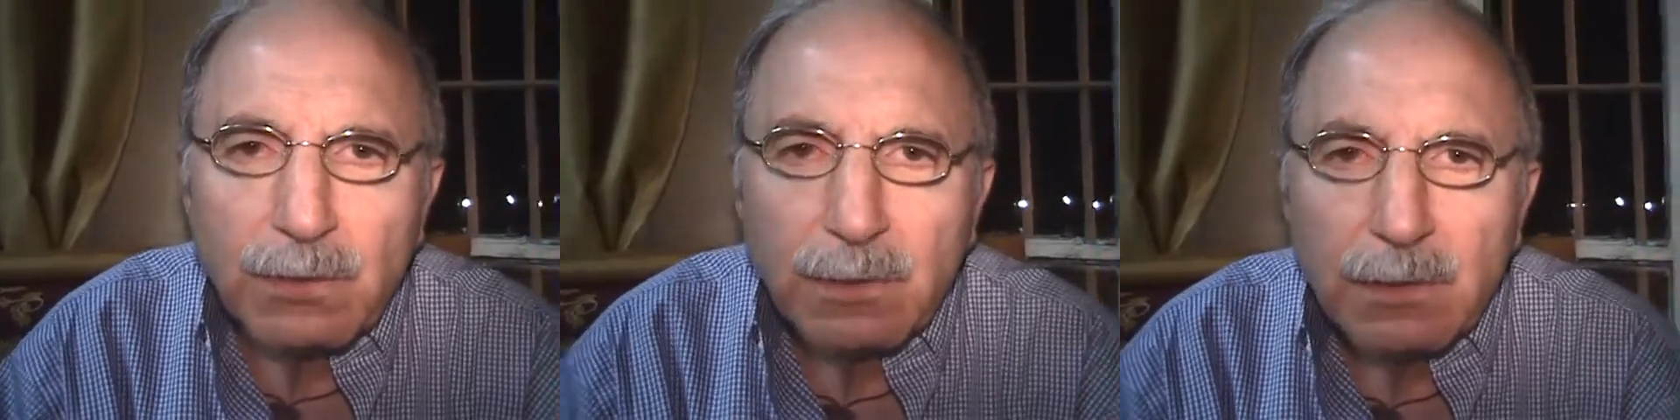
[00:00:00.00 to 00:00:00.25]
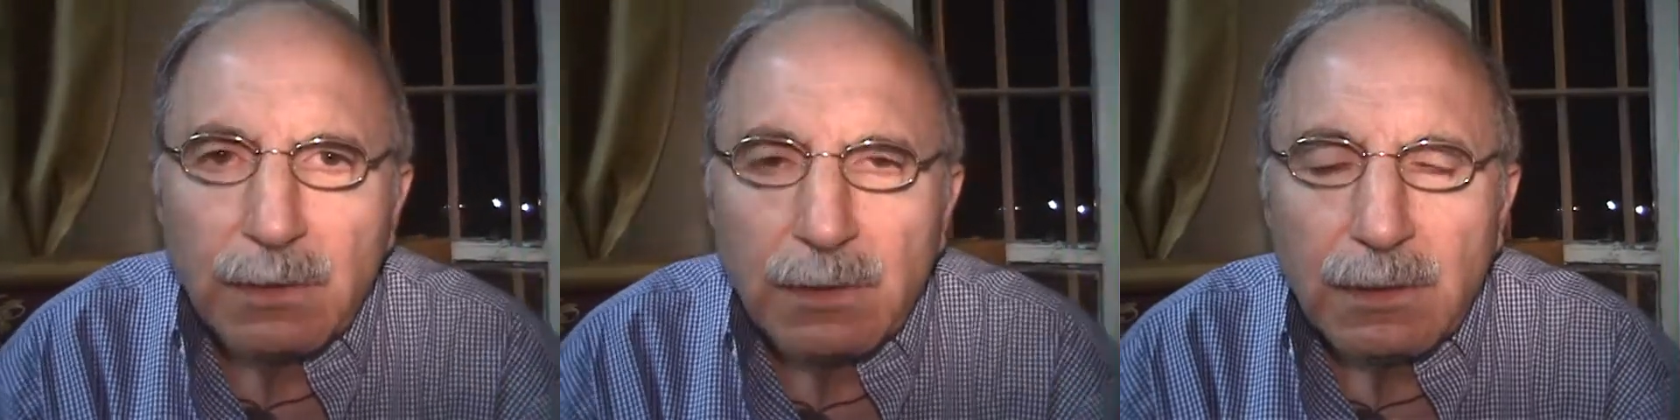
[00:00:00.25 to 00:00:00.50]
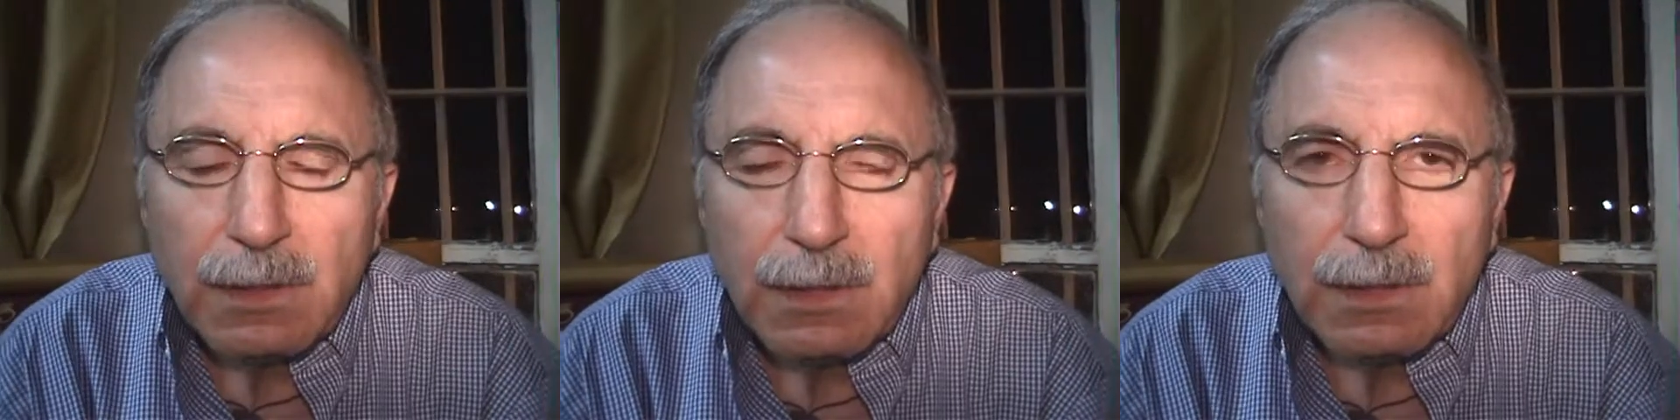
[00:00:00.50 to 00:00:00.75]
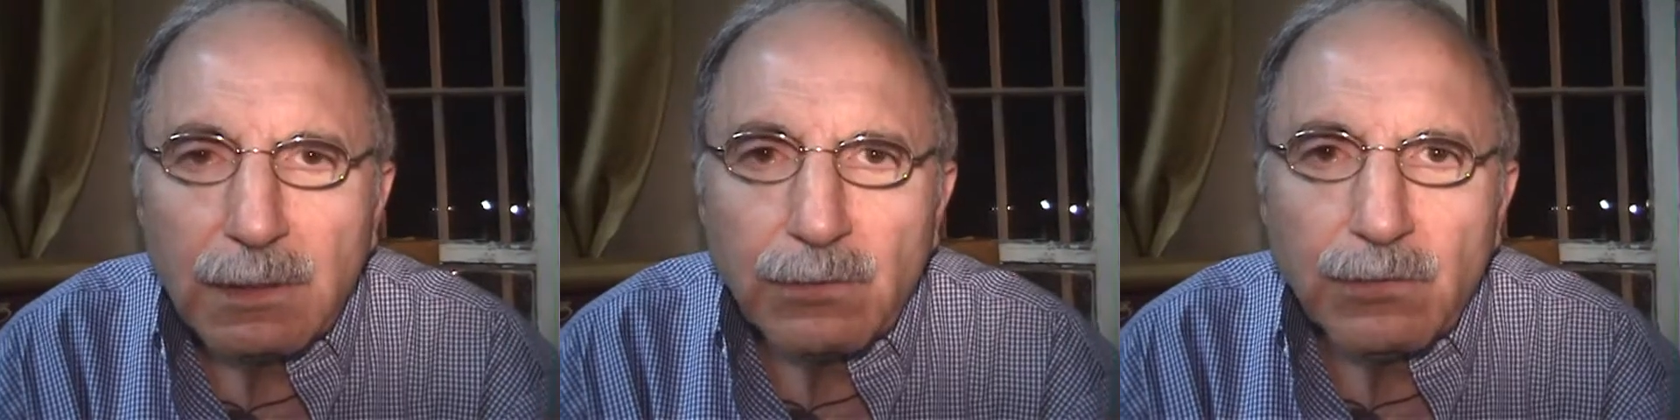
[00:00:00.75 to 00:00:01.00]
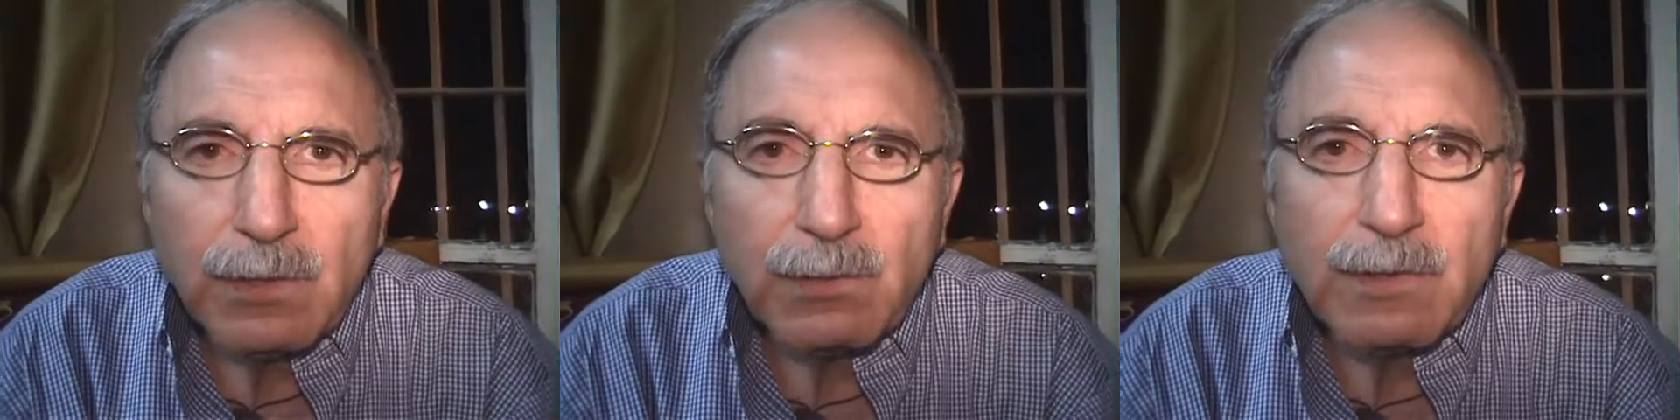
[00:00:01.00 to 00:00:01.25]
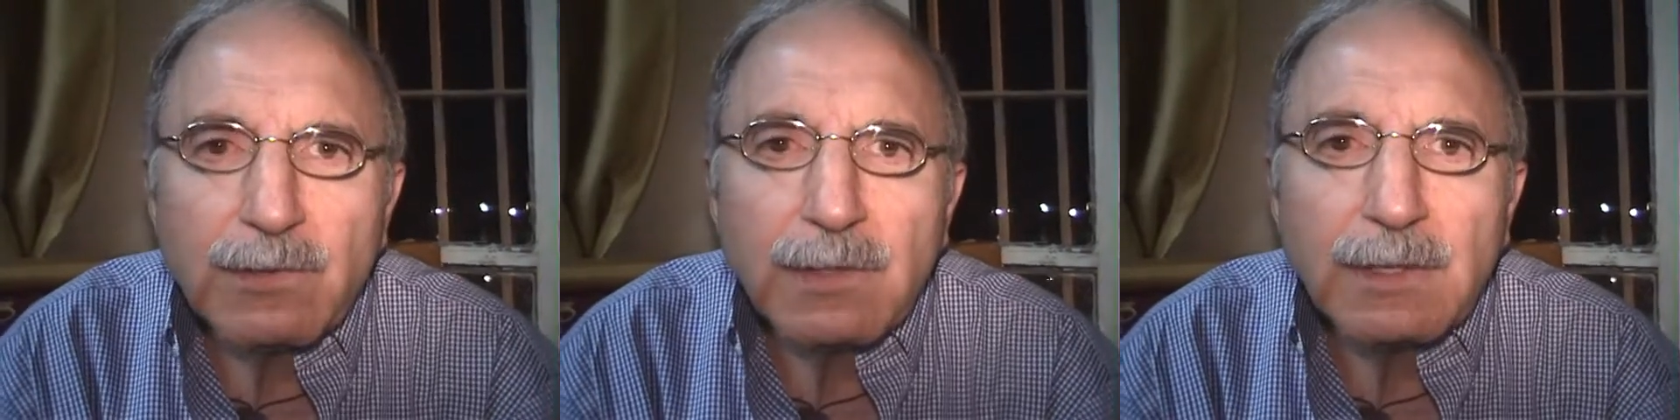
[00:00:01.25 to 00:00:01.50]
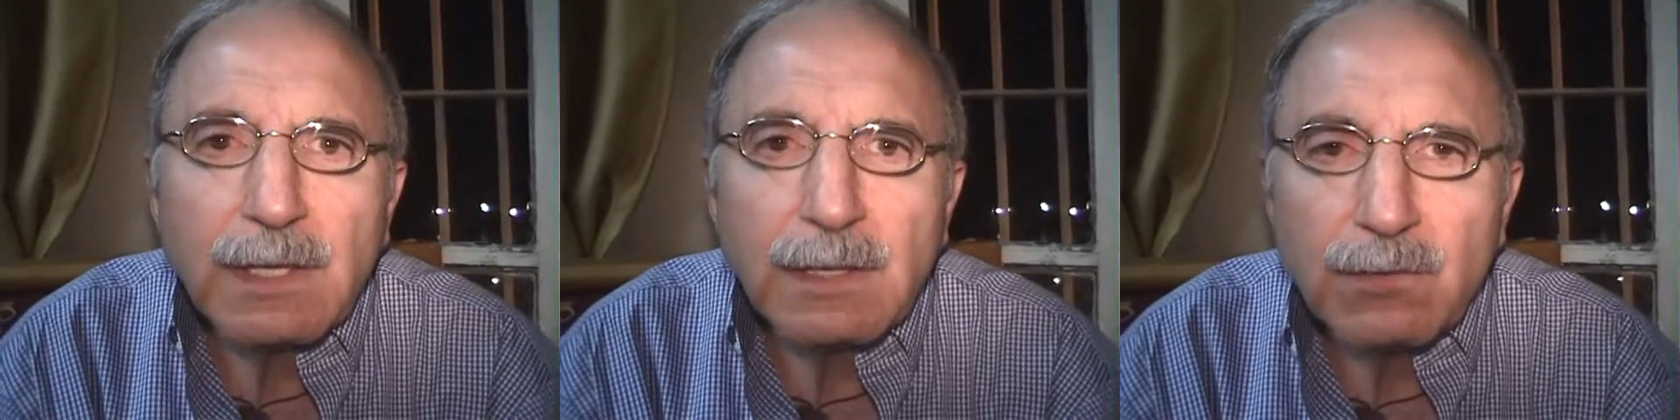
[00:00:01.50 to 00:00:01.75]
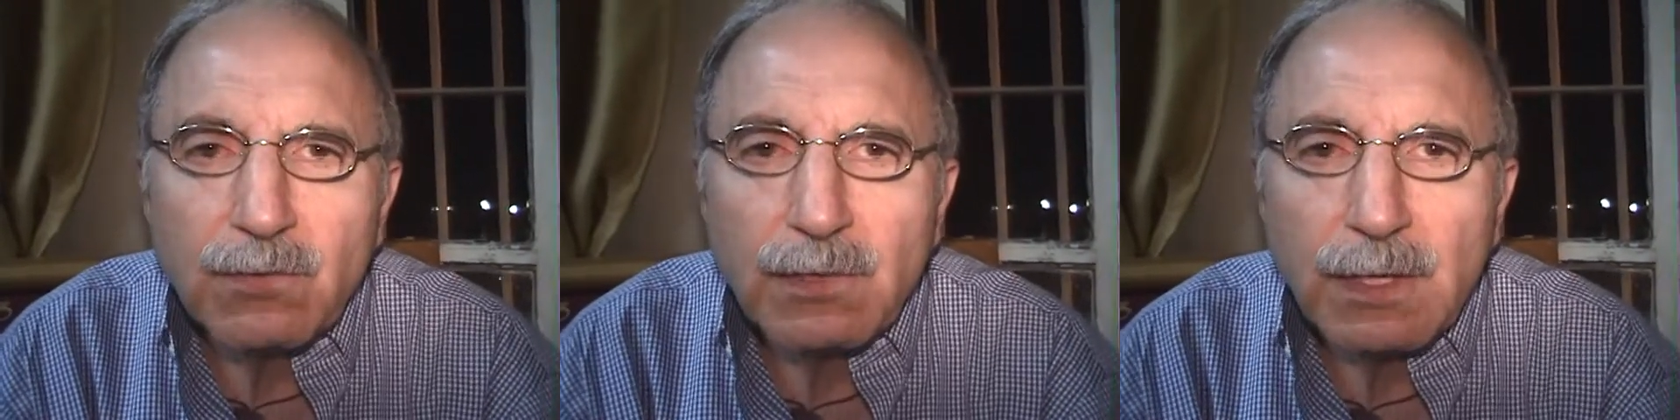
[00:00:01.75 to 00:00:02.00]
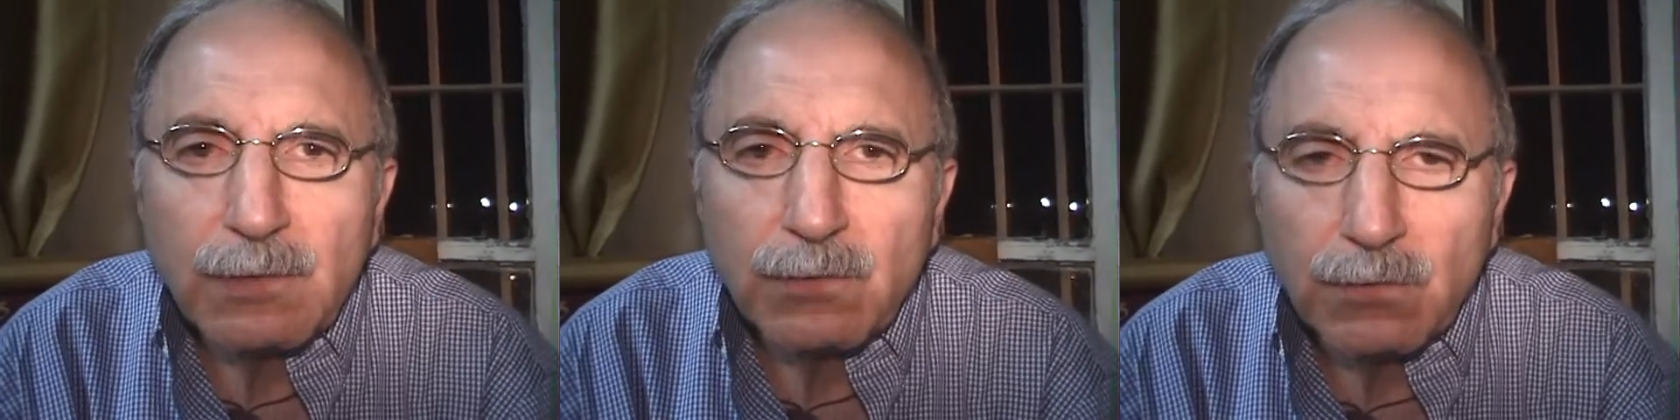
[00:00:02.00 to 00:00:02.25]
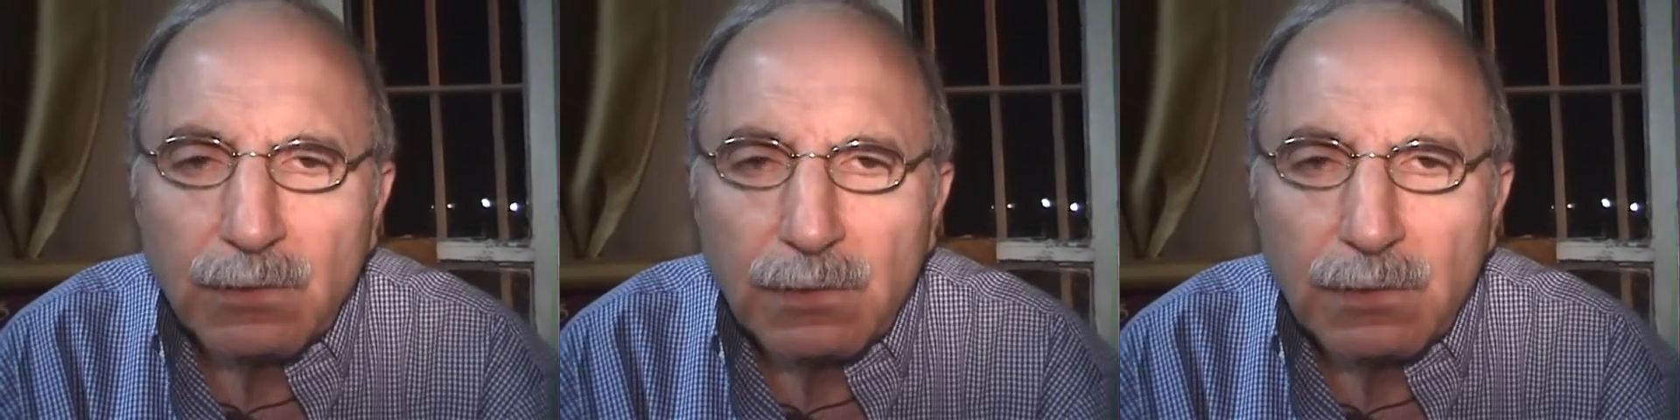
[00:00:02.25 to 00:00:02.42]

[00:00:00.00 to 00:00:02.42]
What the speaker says: and she was on that stage.